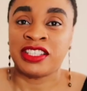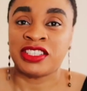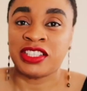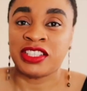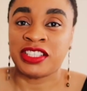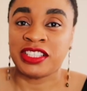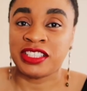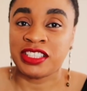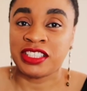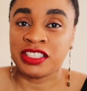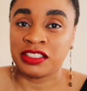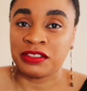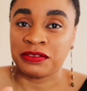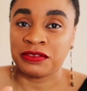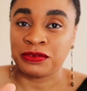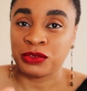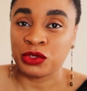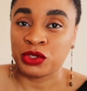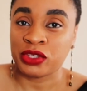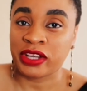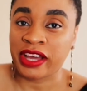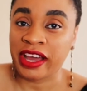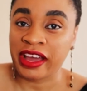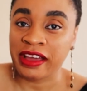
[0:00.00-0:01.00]
So this is the
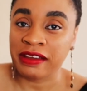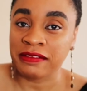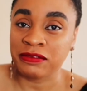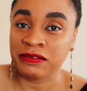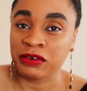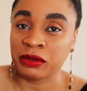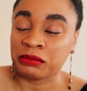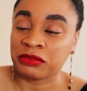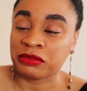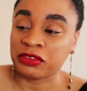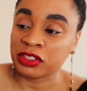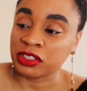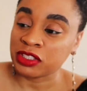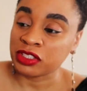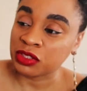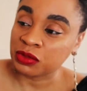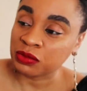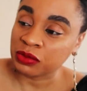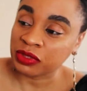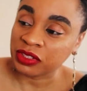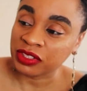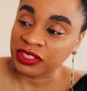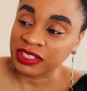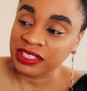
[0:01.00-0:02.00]
folder I formed for this
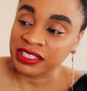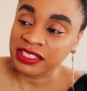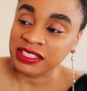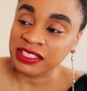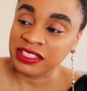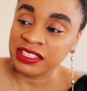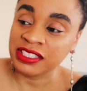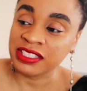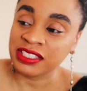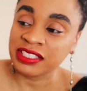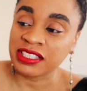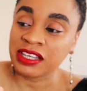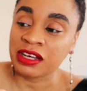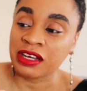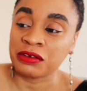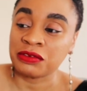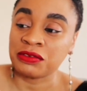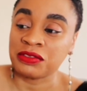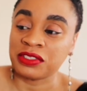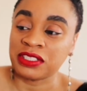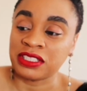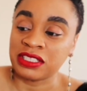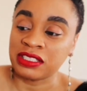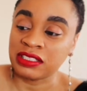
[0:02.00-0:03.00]
one. You can see this
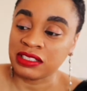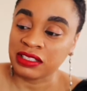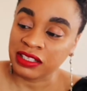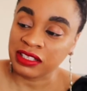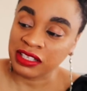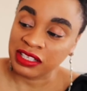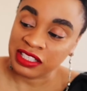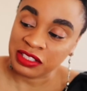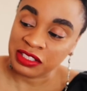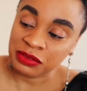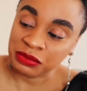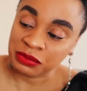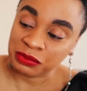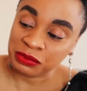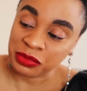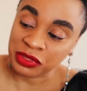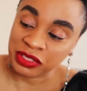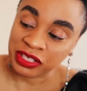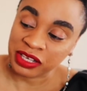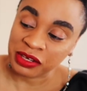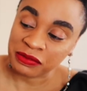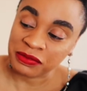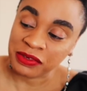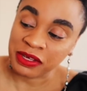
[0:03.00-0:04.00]
outfit. Okay, let's put
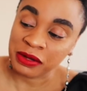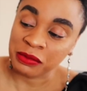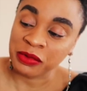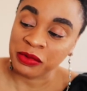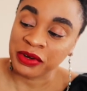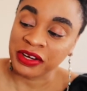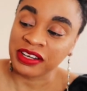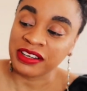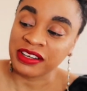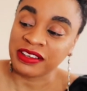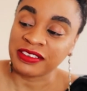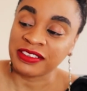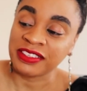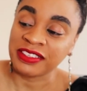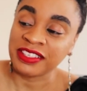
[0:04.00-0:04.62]
the outfit I'm wearing now.